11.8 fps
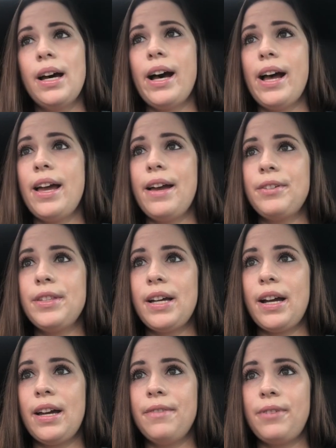Everything
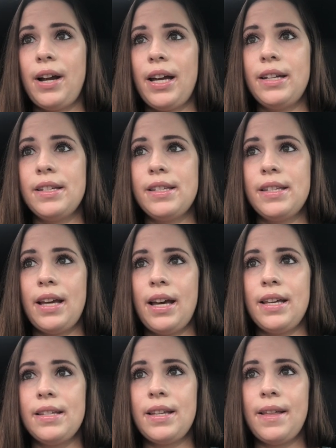I have read
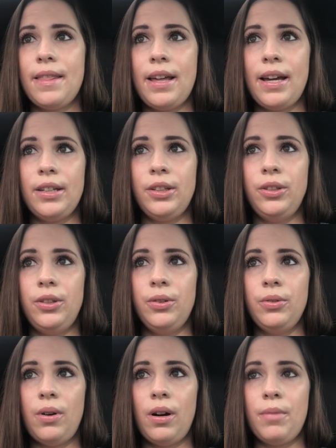says that
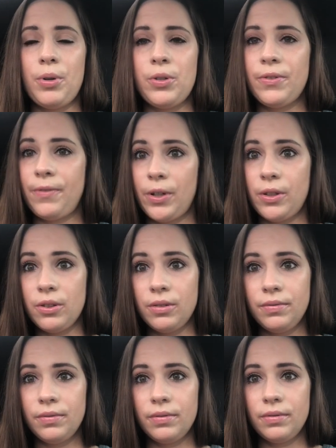you are most fertile
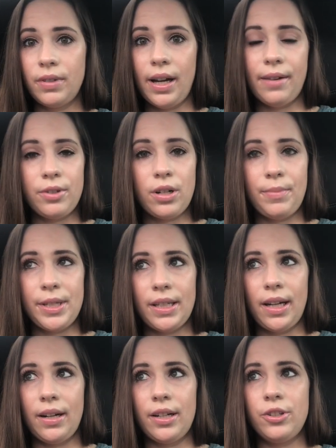after a
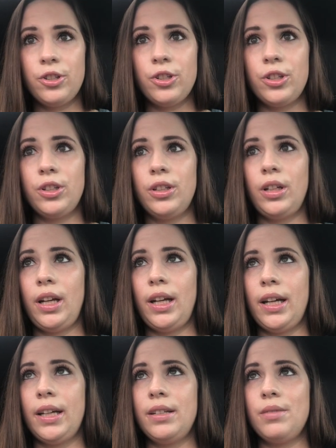miscarriage
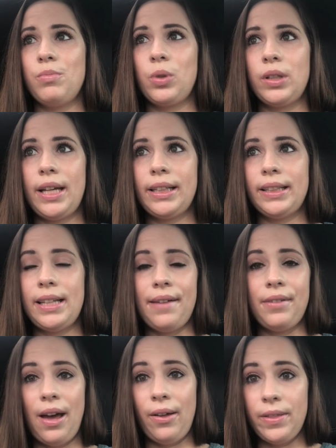and more likely to have a
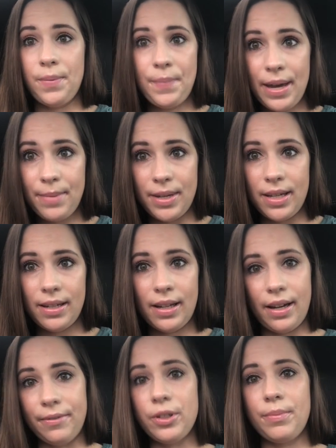healthy baby
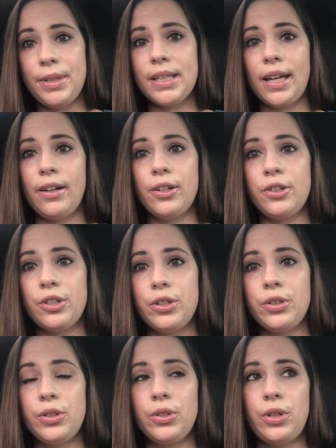after a miscarriage.
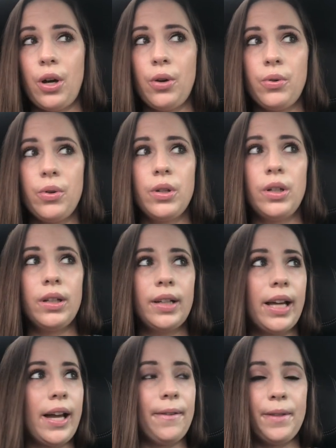So,
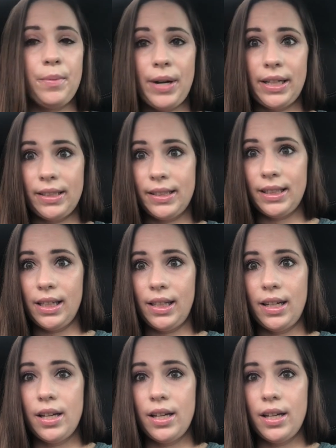like a healthy pregnancy.